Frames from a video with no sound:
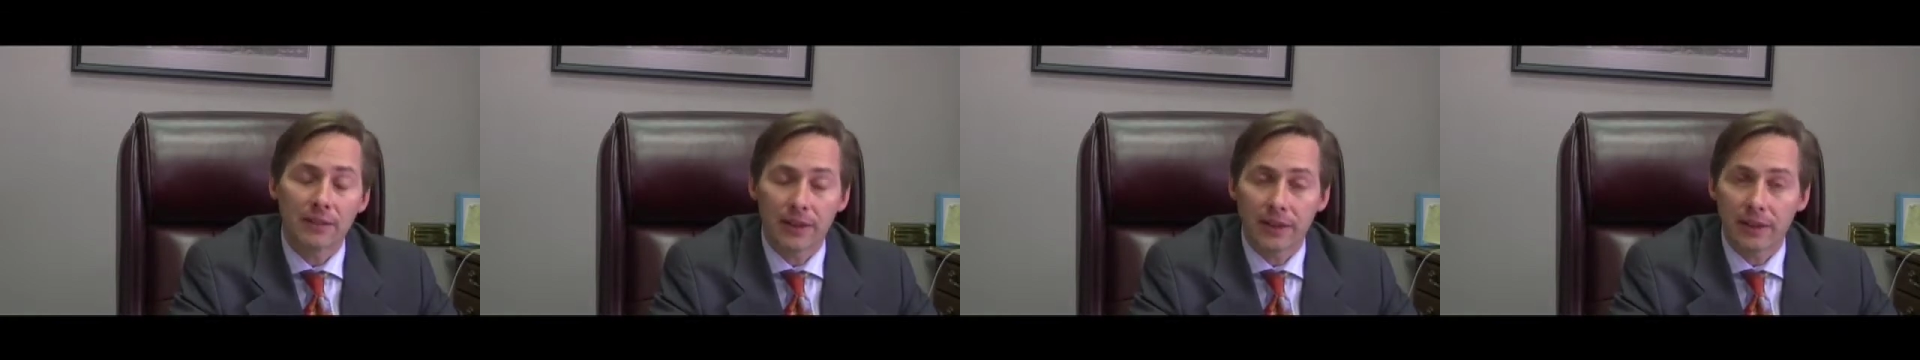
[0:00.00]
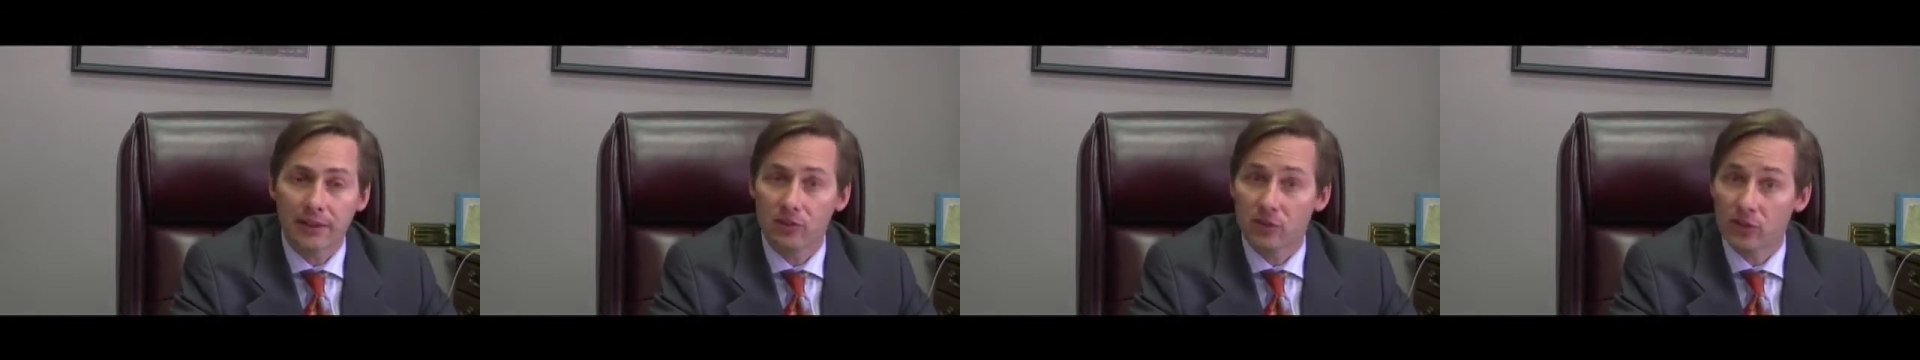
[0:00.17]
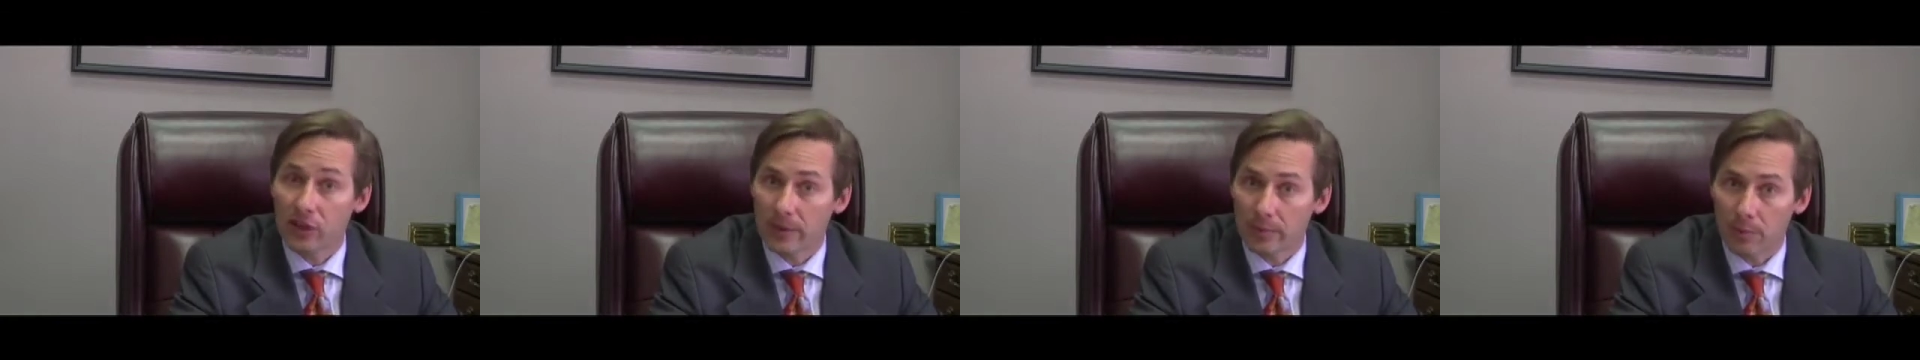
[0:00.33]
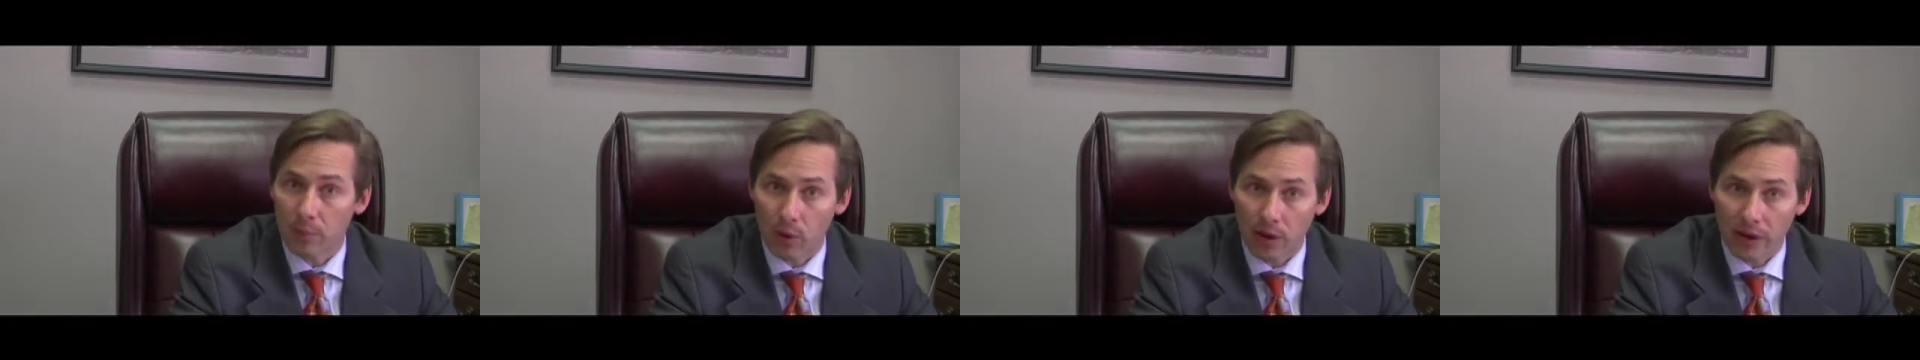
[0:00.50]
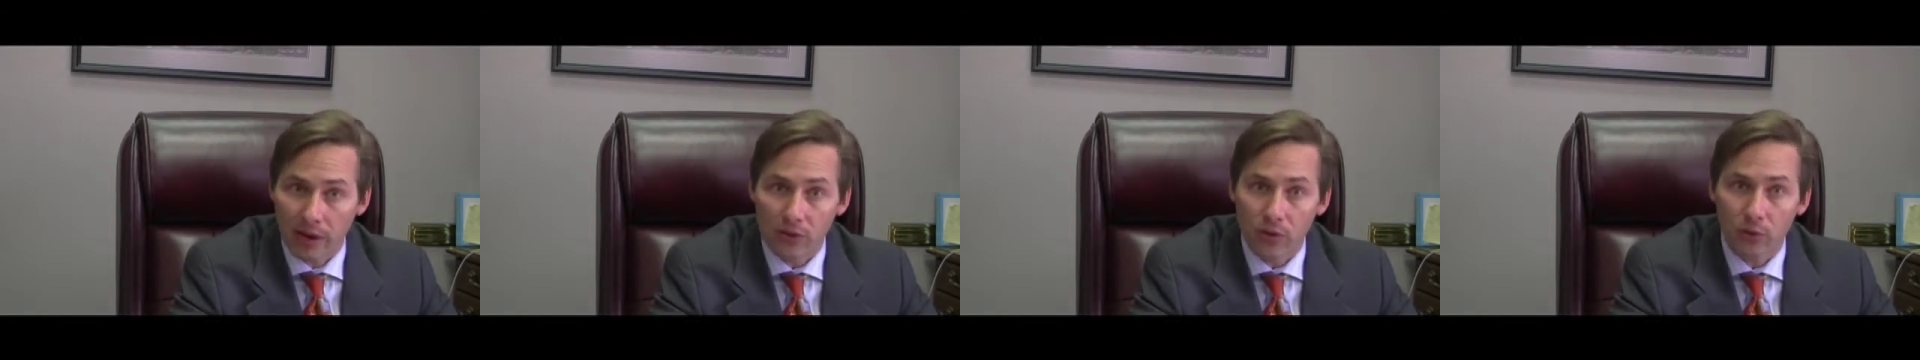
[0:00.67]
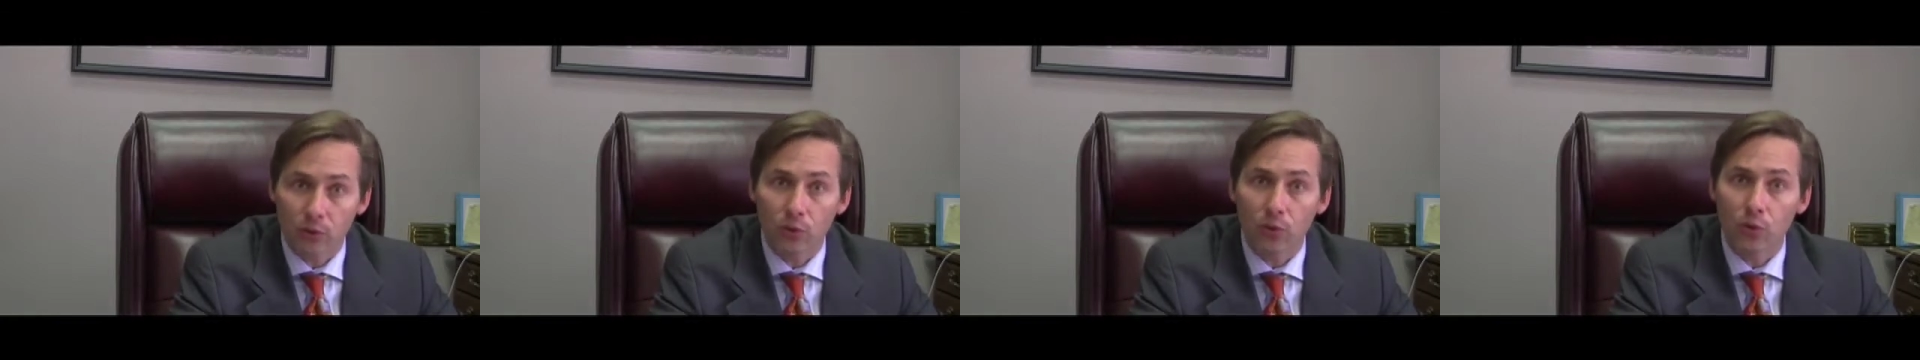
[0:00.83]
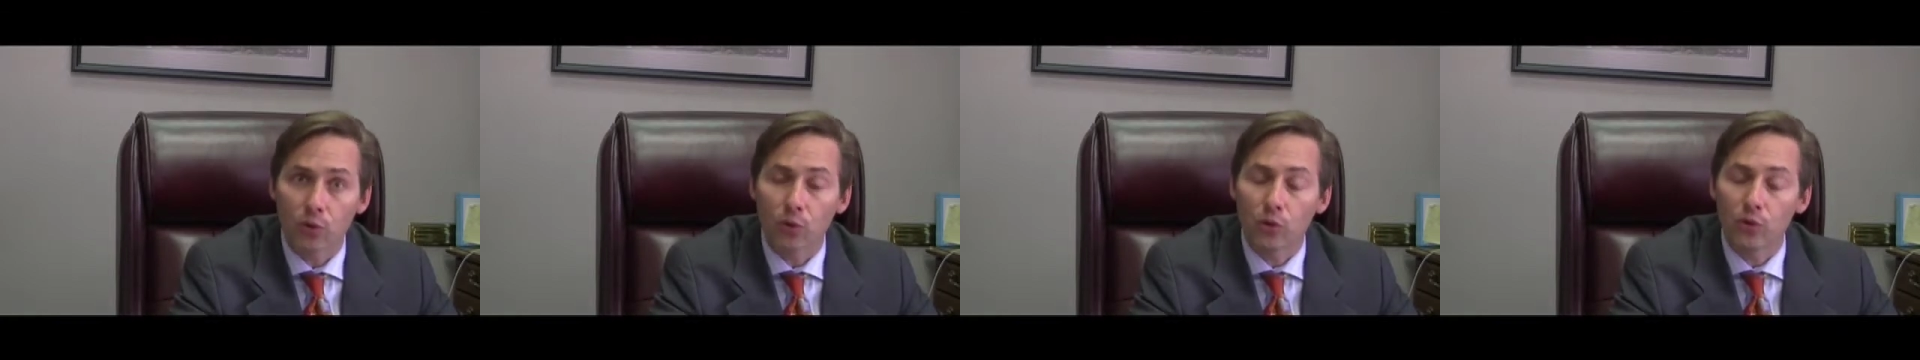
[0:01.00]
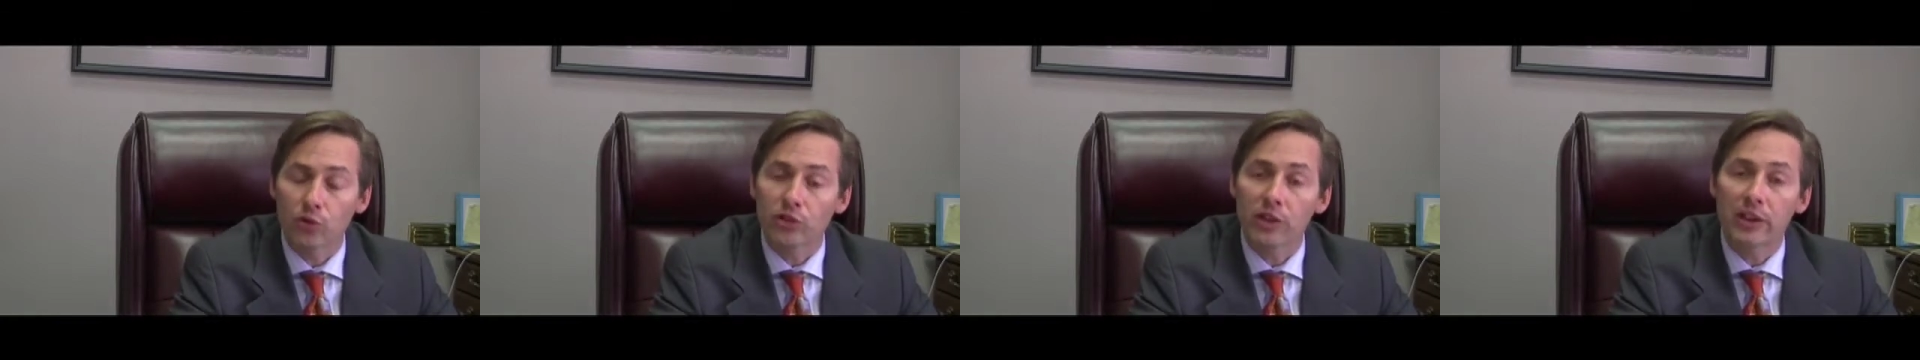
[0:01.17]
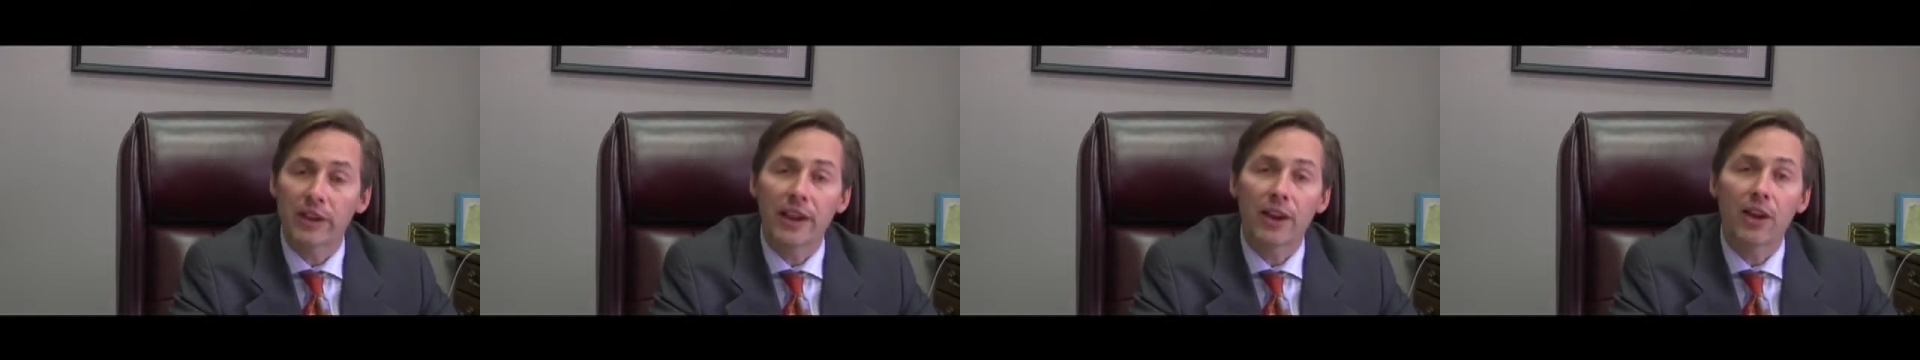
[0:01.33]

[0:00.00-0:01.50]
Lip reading: that is, they break the rules and